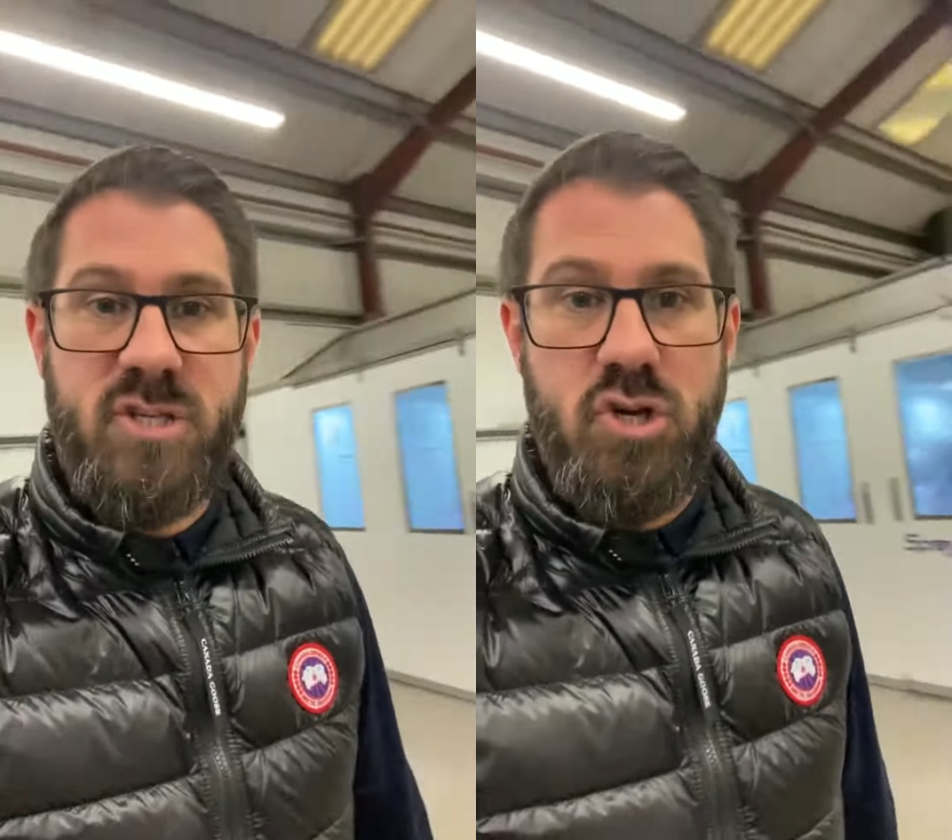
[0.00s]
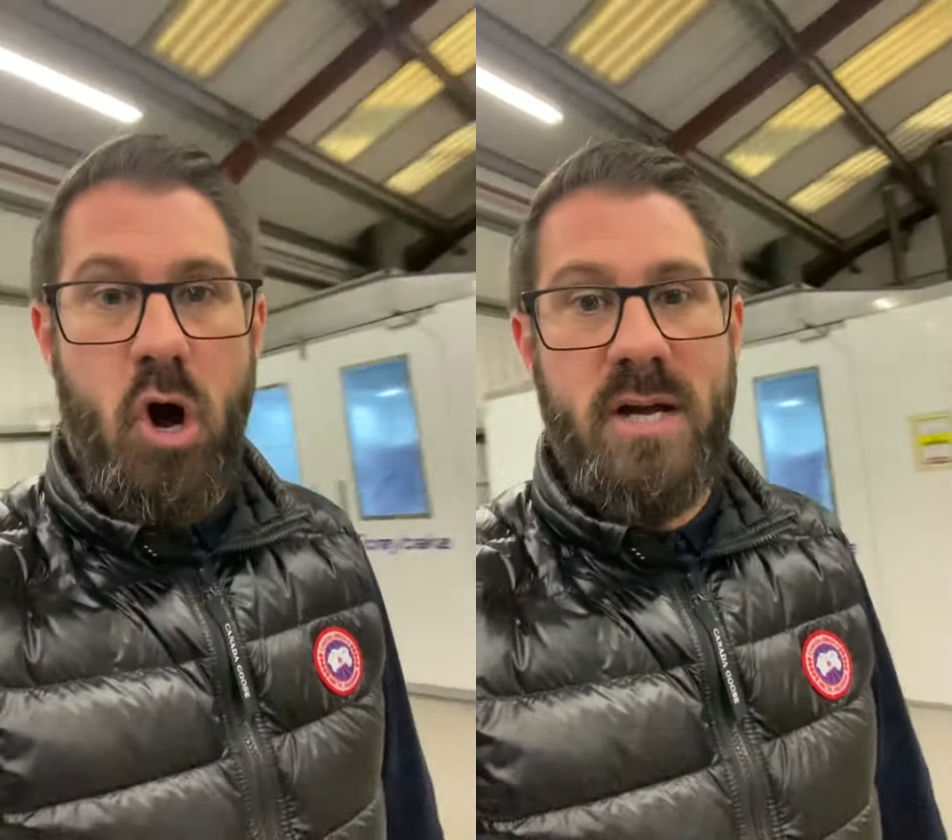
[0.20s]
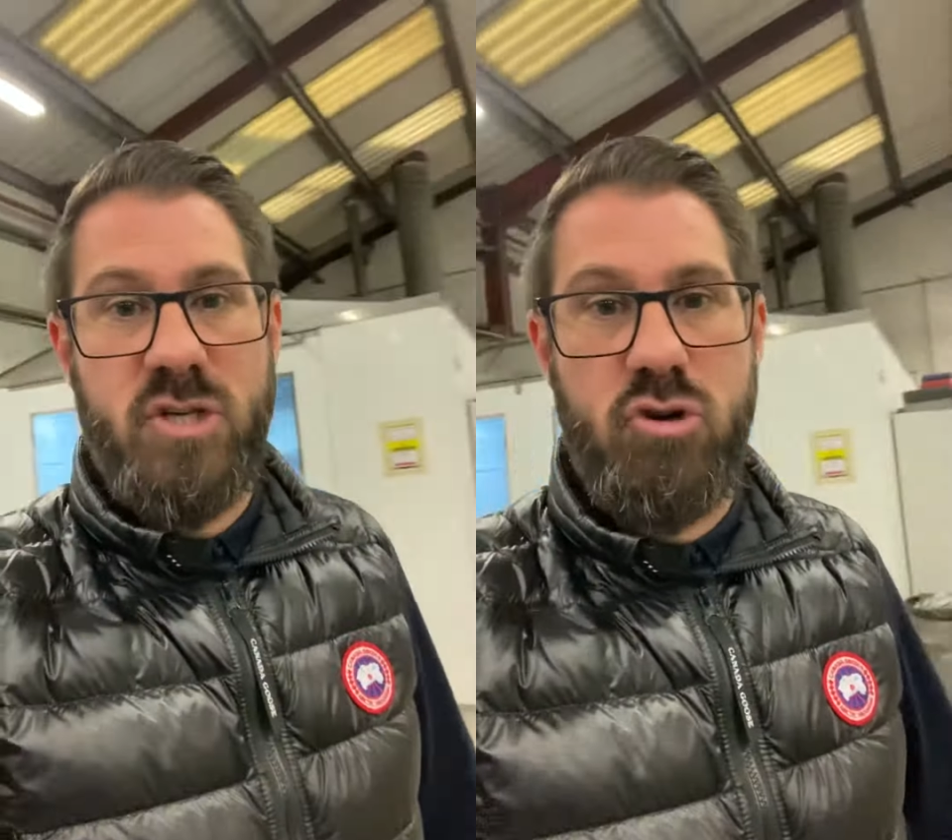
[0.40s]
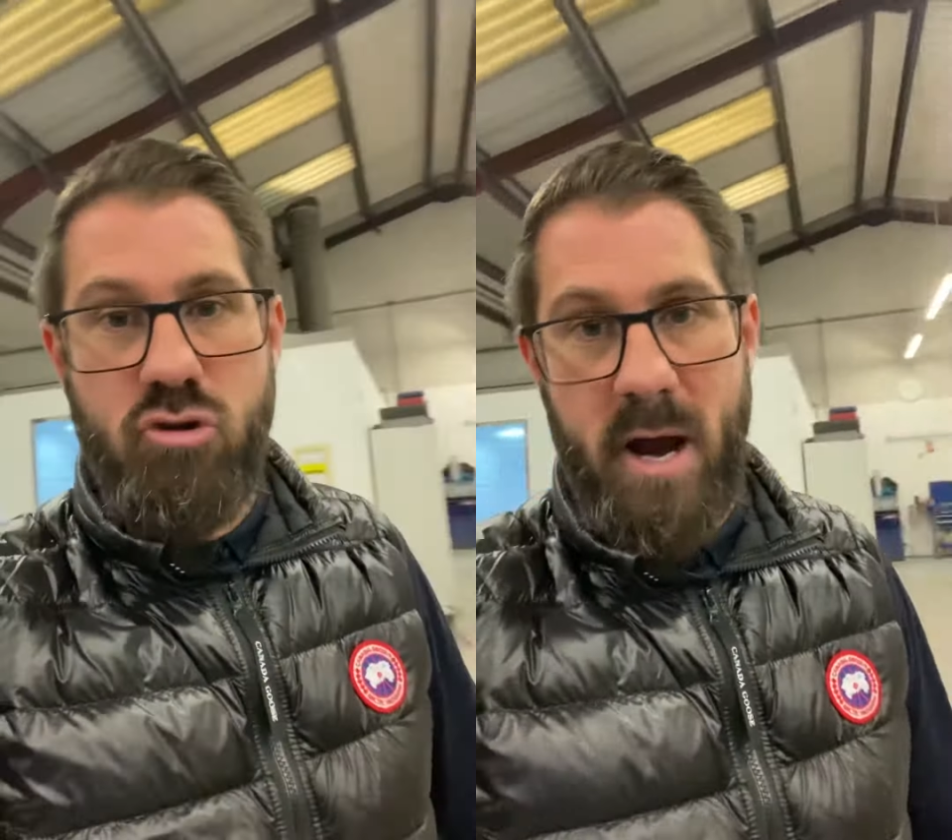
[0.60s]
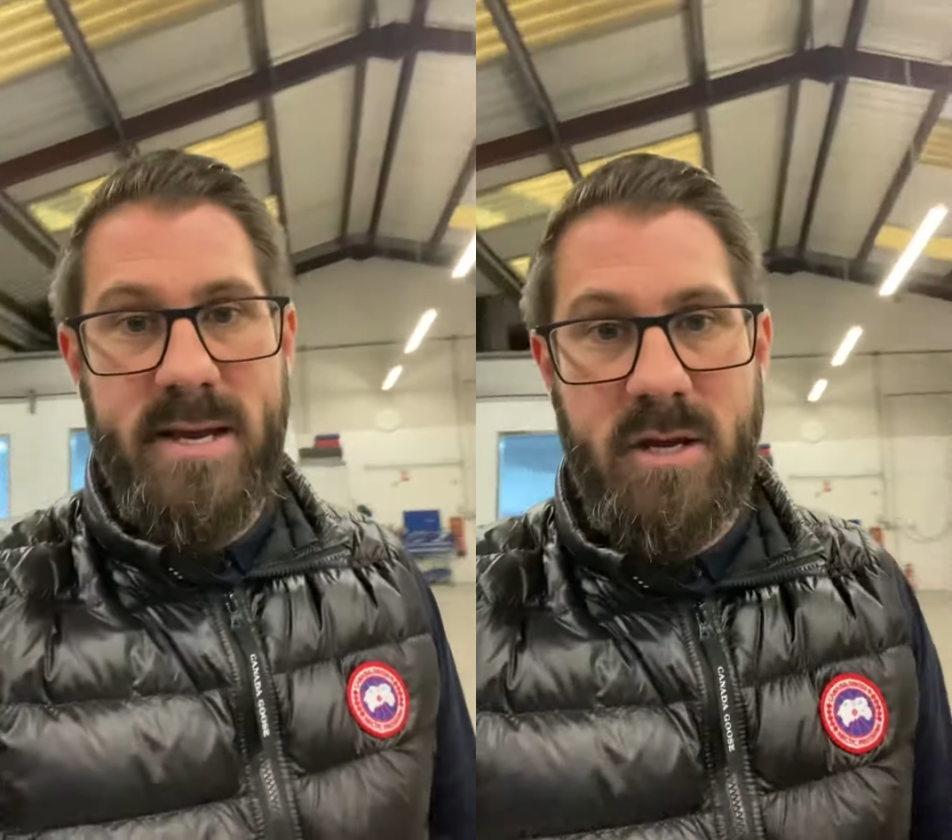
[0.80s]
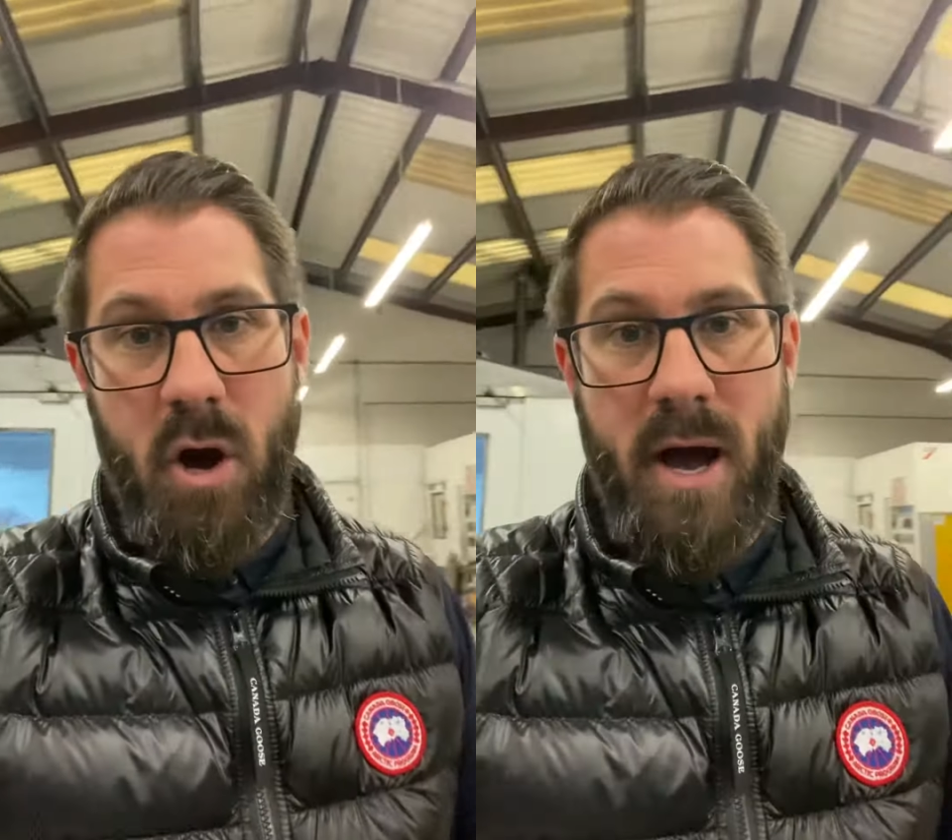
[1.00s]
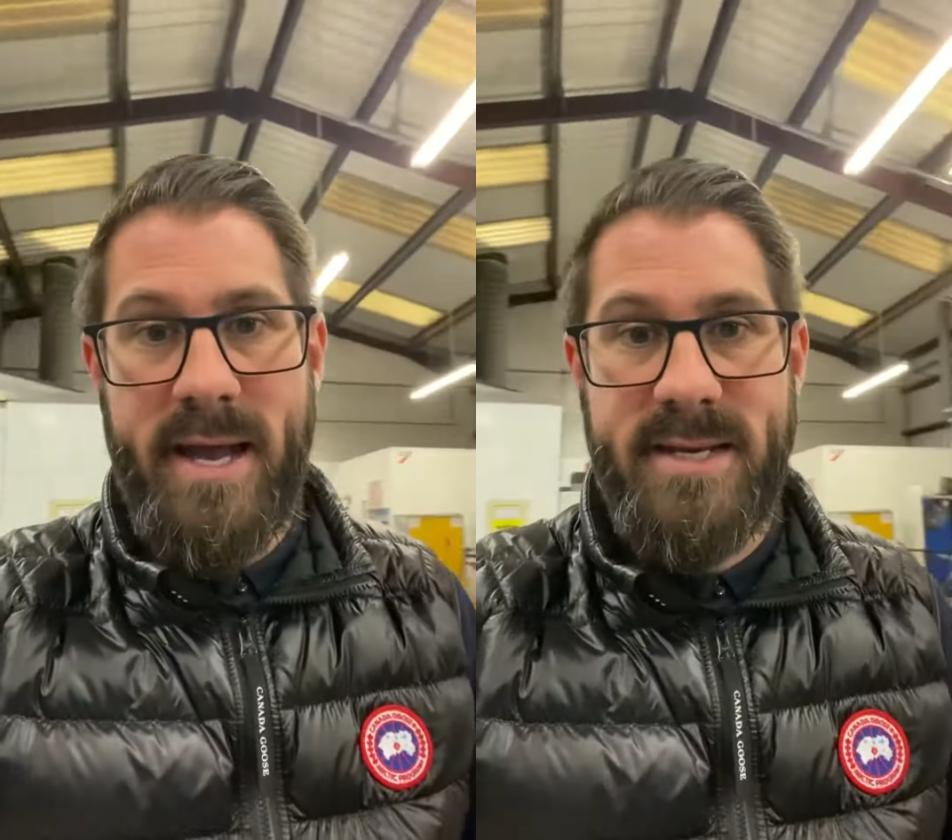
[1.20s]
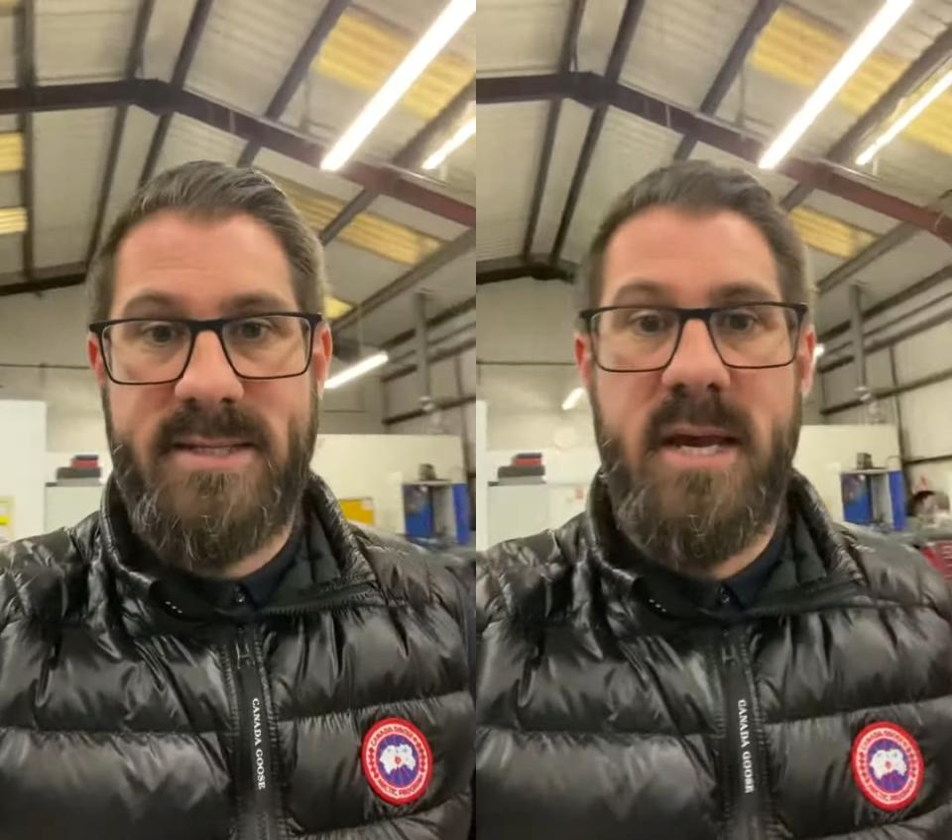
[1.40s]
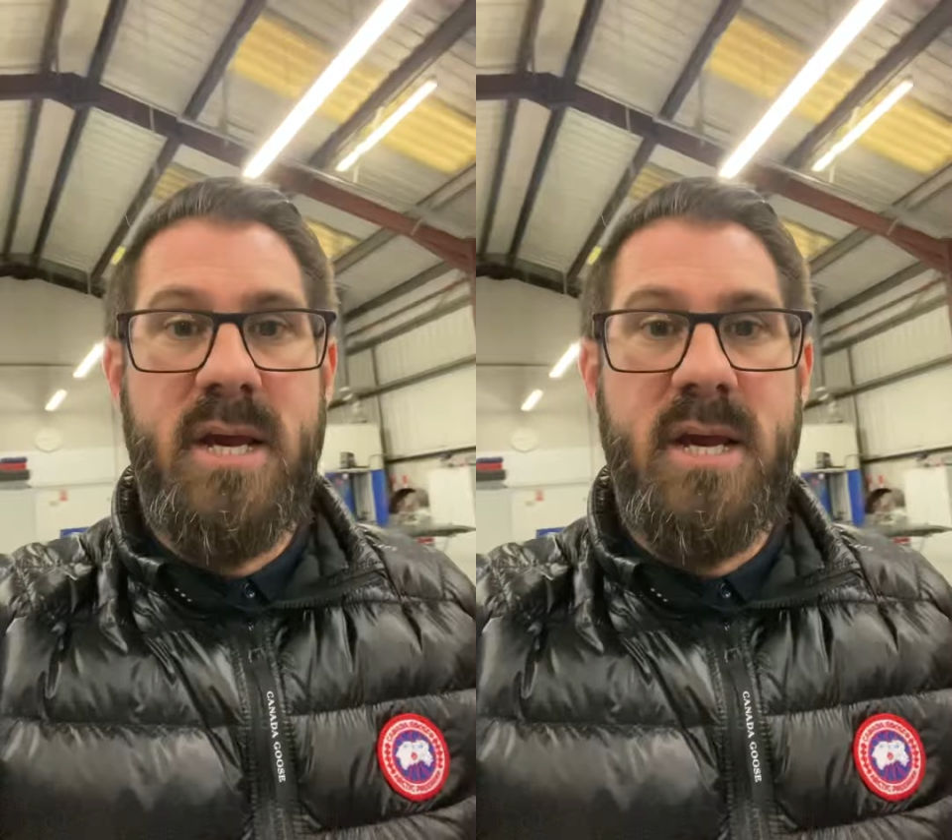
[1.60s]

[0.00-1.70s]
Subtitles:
guys are great guys.